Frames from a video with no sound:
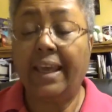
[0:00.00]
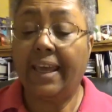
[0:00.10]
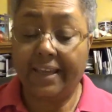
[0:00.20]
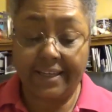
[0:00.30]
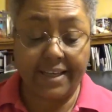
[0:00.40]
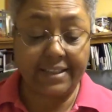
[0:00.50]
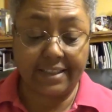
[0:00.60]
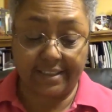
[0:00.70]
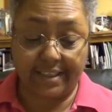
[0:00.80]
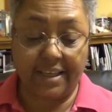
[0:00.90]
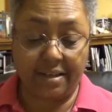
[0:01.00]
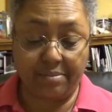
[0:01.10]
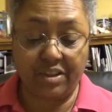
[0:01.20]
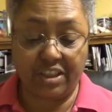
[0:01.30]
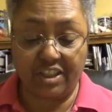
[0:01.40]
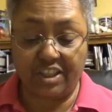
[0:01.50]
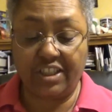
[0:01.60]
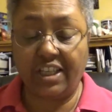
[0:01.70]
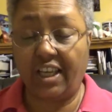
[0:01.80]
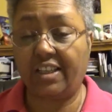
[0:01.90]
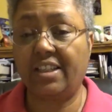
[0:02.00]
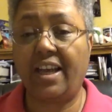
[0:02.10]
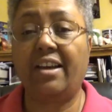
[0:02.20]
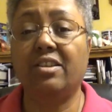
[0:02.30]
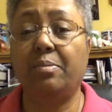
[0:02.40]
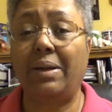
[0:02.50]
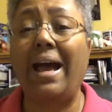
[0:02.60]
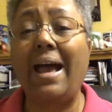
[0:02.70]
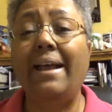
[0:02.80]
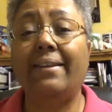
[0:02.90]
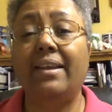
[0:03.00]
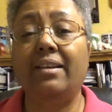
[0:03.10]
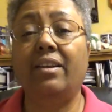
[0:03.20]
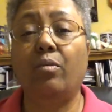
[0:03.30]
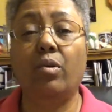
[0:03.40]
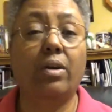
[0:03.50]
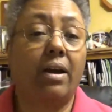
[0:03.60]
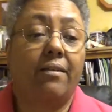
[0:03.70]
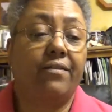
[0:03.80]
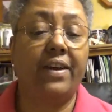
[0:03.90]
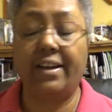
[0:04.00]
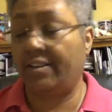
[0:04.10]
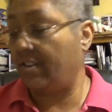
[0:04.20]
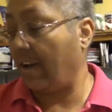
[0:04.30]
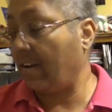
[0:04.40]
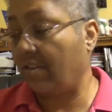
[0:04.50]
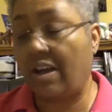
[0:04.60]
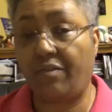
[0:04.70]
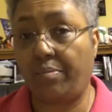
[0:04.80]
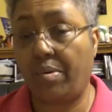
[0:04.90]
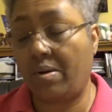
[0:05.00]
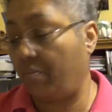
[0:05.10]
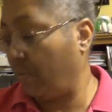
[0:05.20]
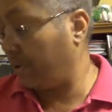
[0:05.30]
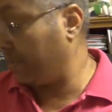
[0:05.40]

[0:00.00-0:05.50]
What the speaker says: And yes, it's the MCG textiles, but I think they work out fine, so I don't have a problem with